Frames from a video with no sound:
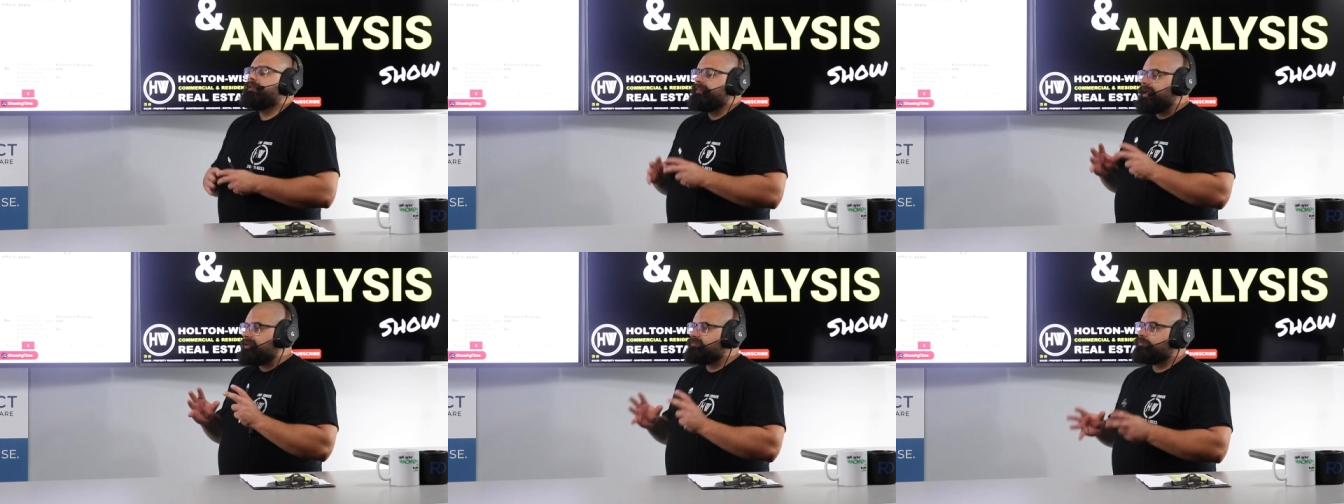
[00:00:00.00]

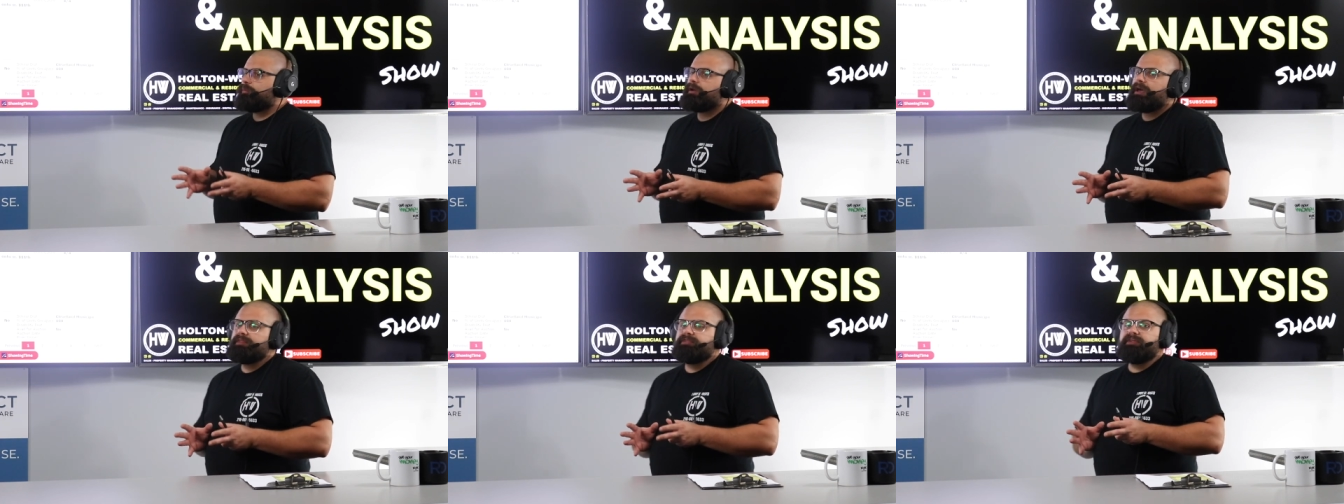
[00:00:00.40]
That's
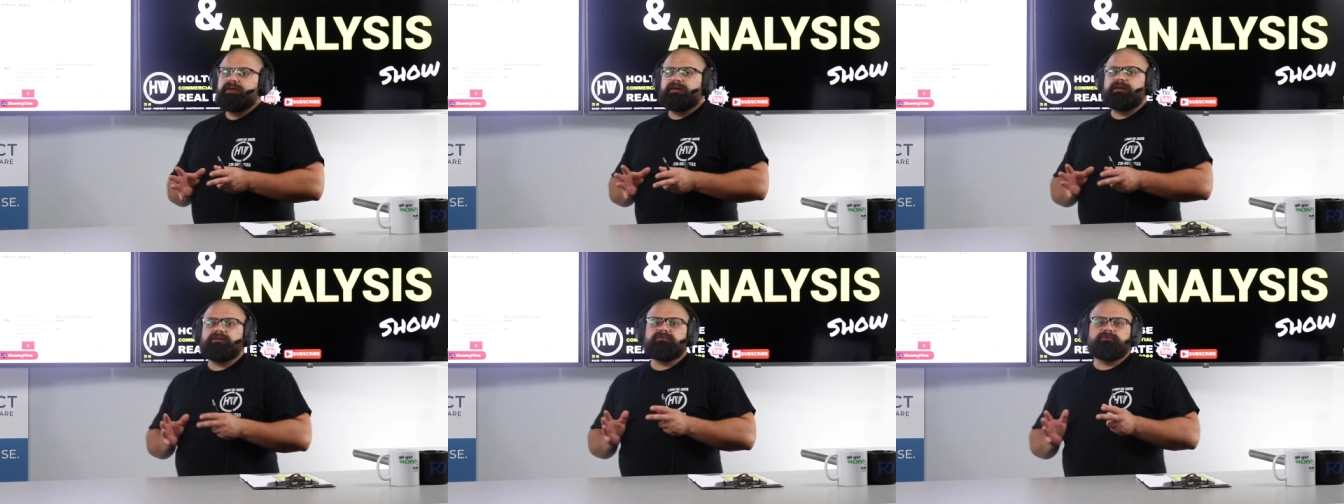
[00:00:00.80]
what I
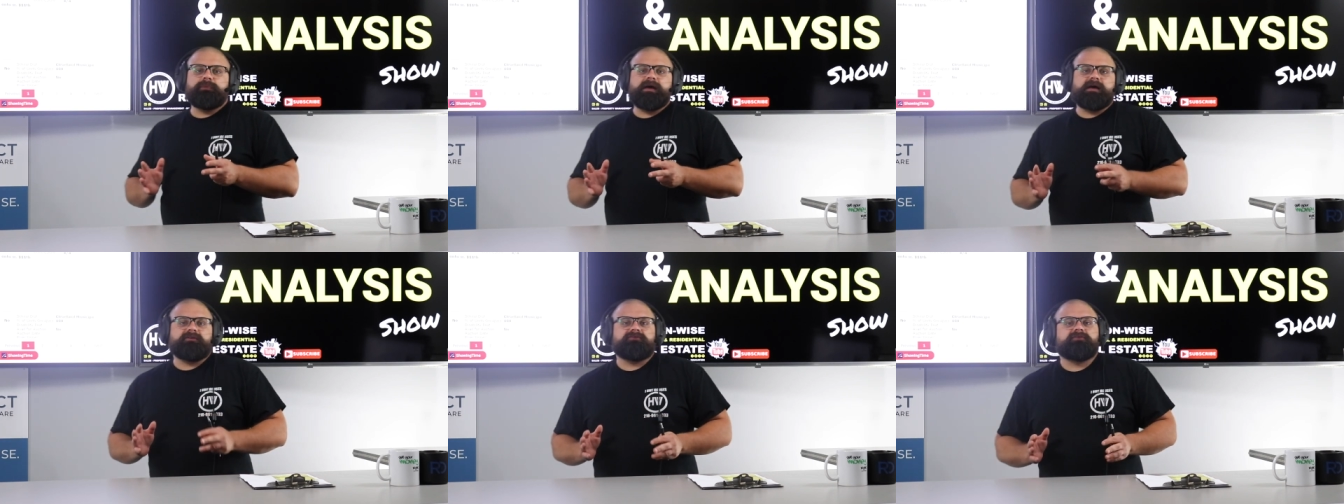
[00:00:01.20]
think is
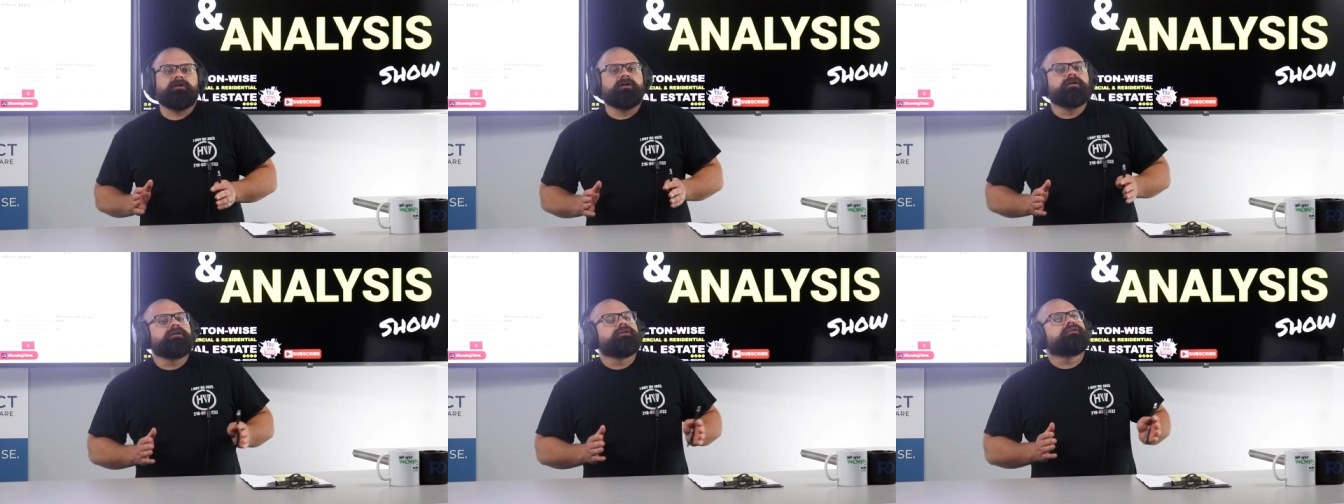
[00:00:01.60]
best.
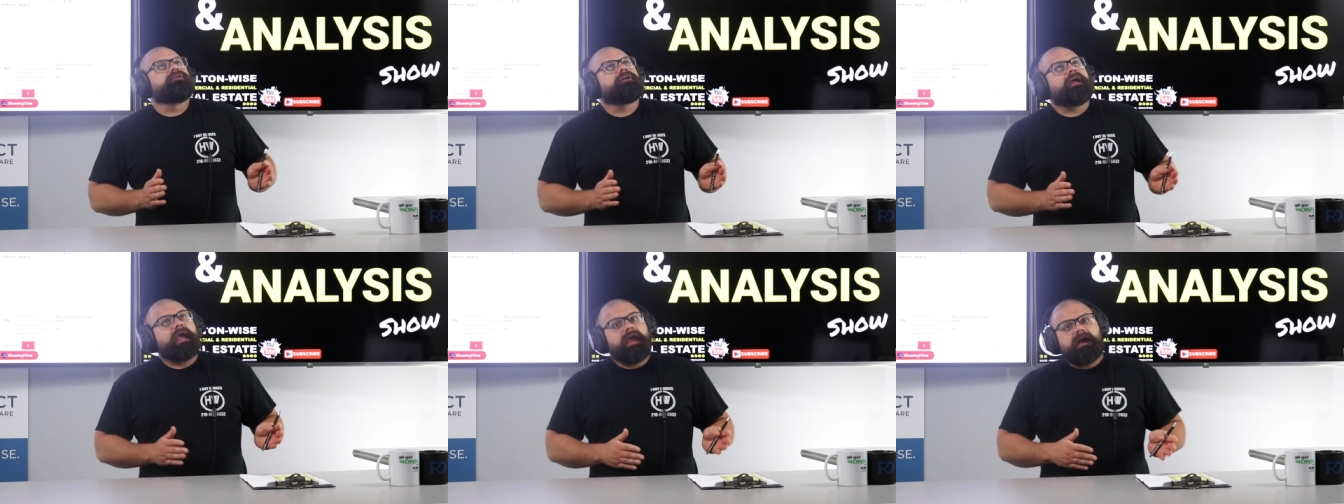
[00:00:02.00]

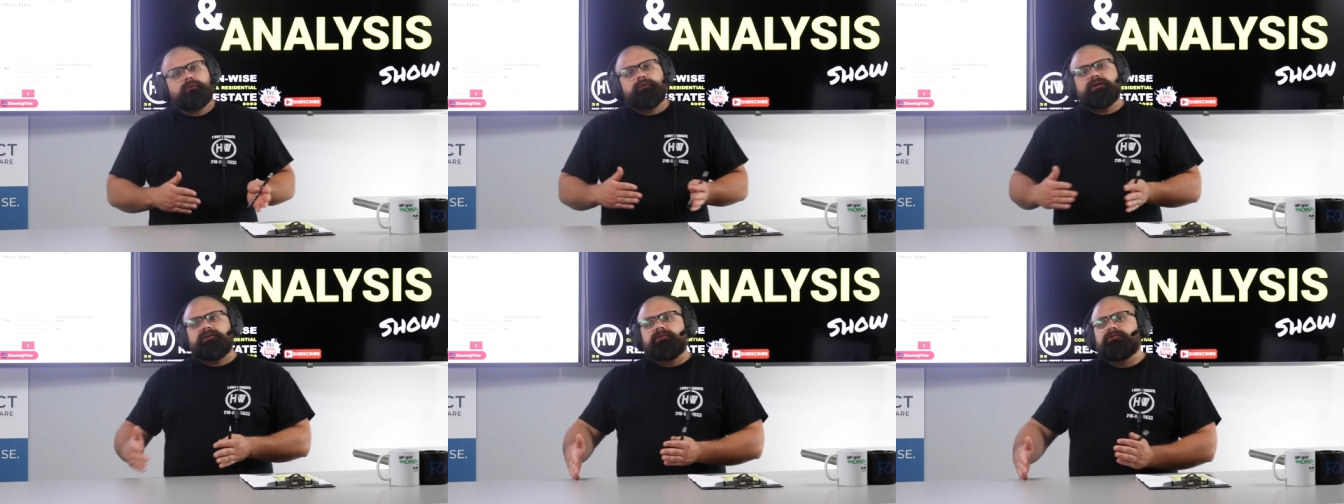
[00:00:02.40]

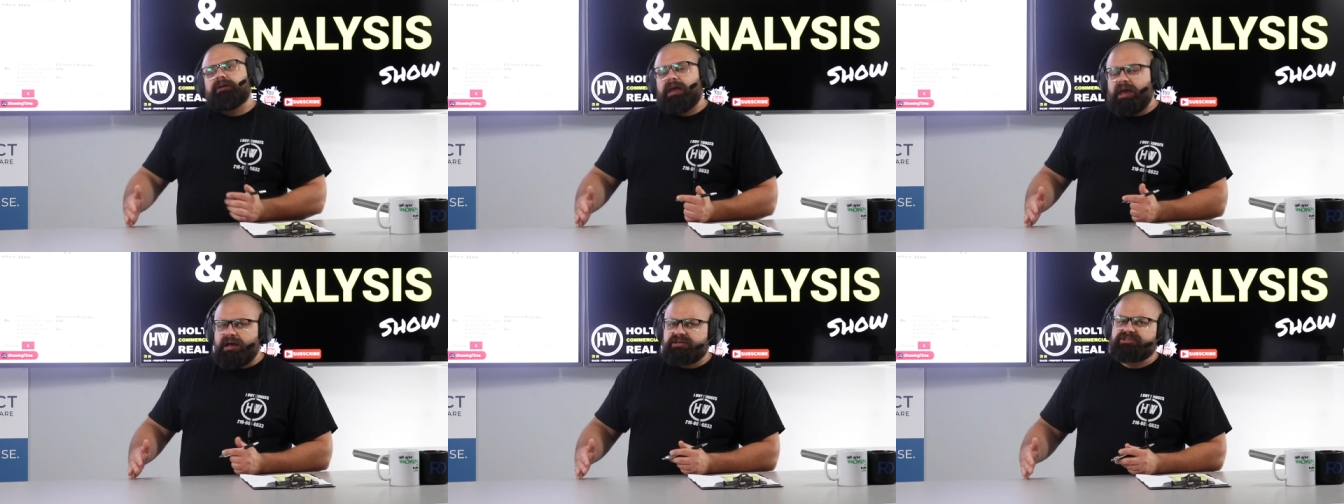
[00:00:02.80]
Can we do
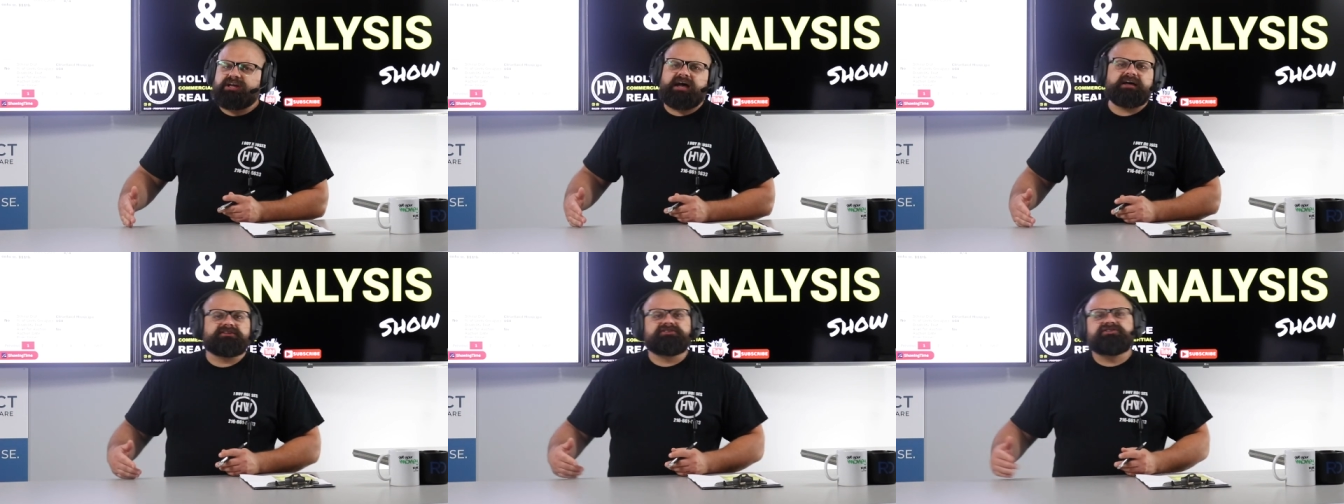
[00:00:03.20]
cash? Yes.